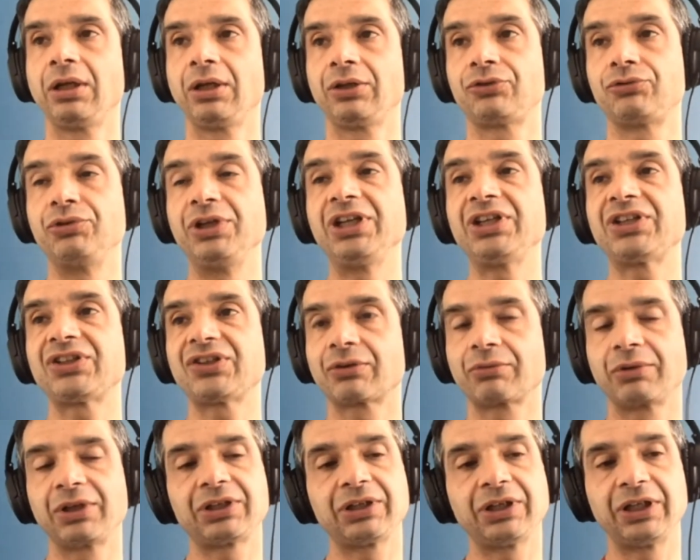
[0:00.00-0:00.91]
to
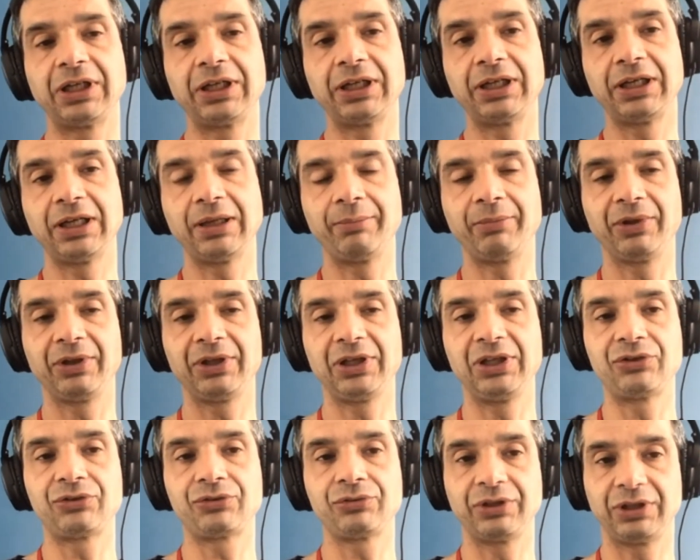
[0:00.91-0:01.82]
integrate an LLM
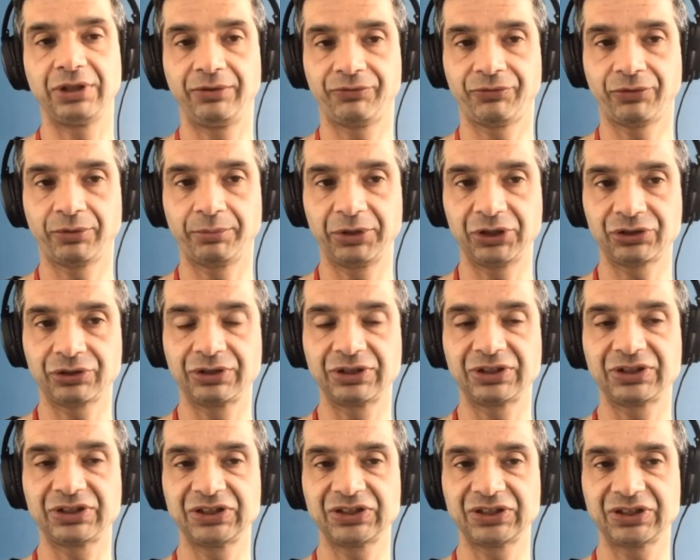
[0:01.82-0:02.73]
into an information
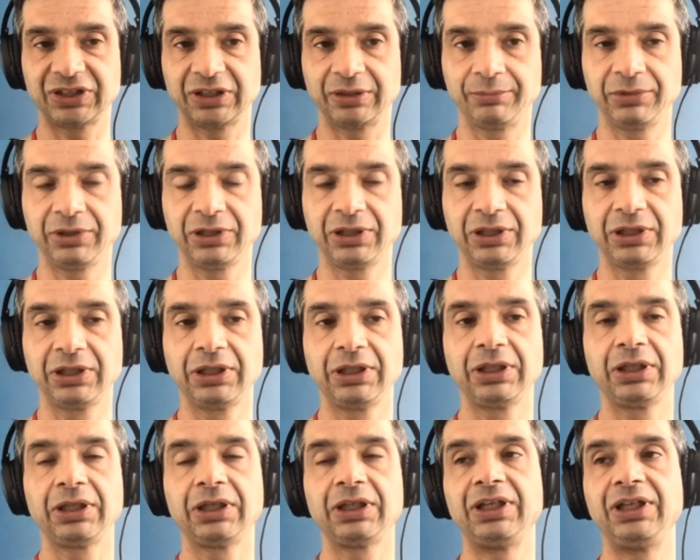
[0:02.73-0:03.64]
system
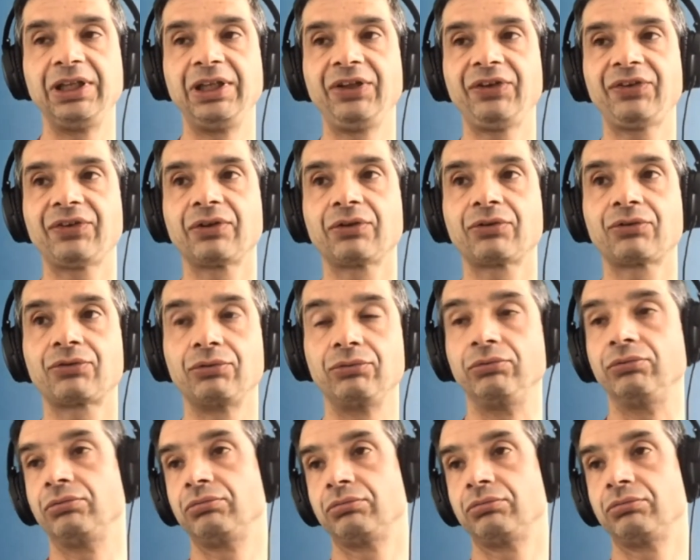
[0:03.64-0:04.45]
is to